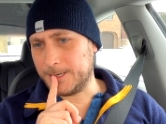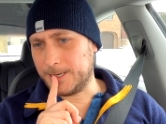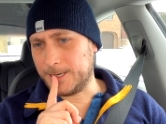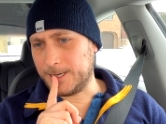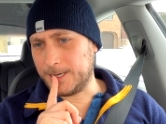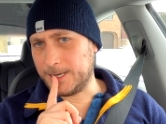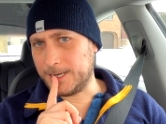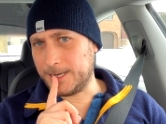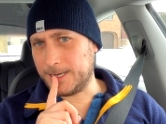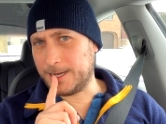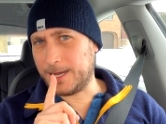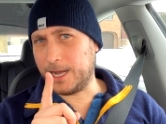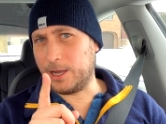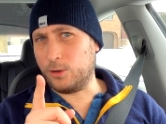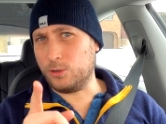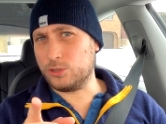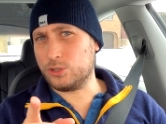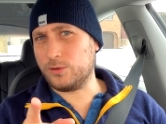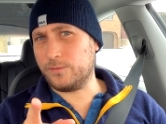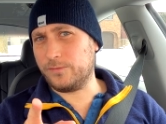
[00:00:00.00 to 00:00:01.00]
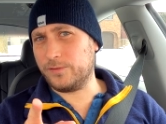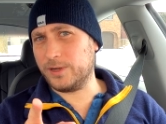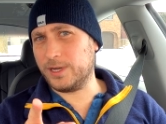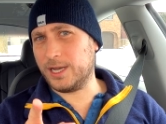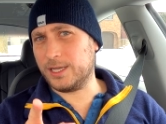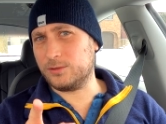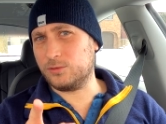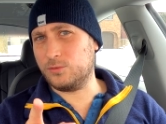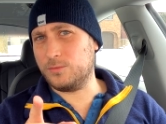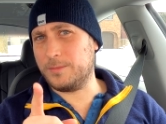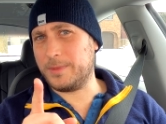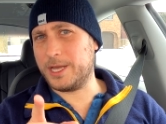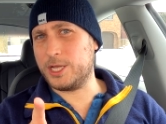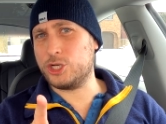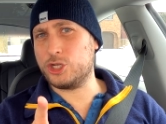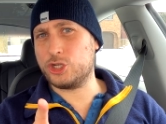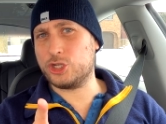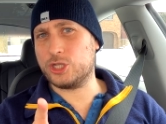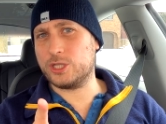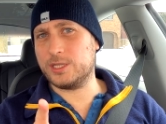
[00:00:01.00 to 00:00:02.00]
I also forgot to
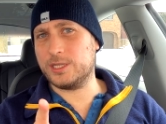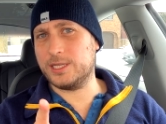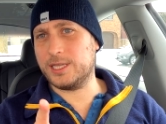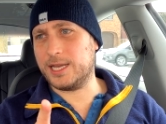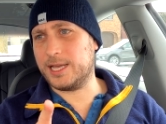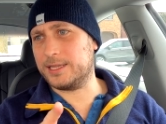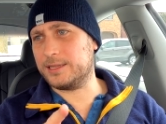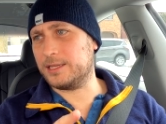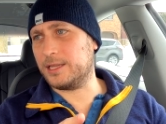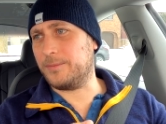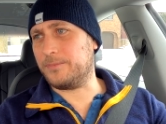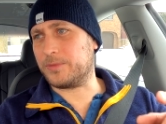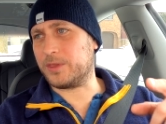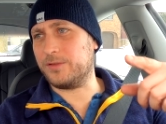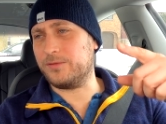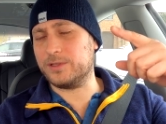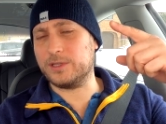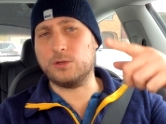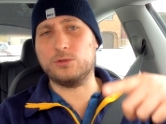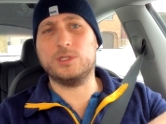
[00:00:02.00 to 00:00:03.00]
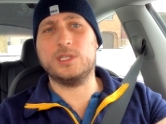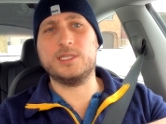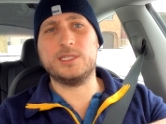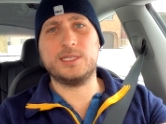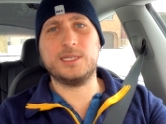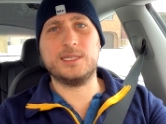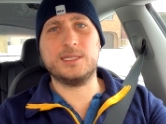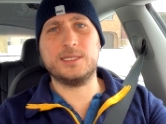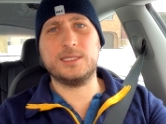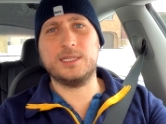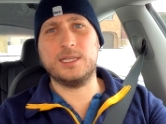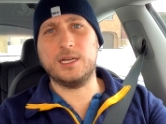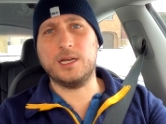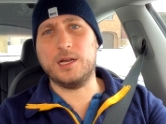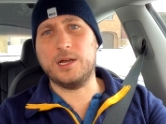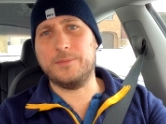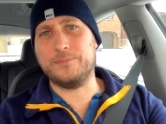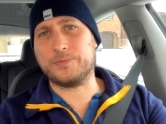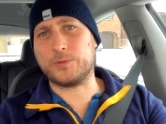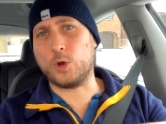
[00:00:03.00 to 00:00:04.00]
mention that even though this is
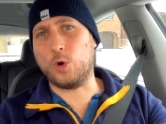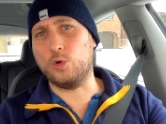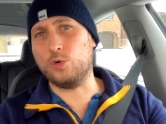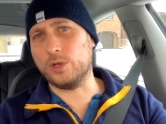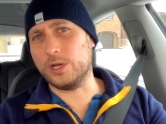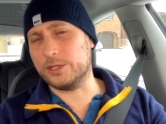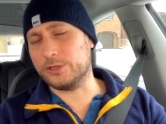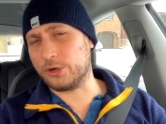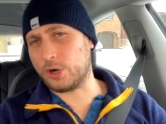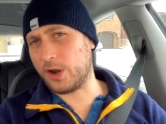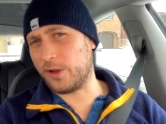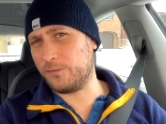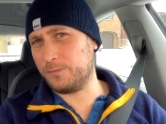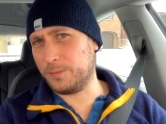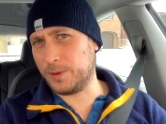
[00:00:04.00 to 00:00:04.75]
the all-wheel drive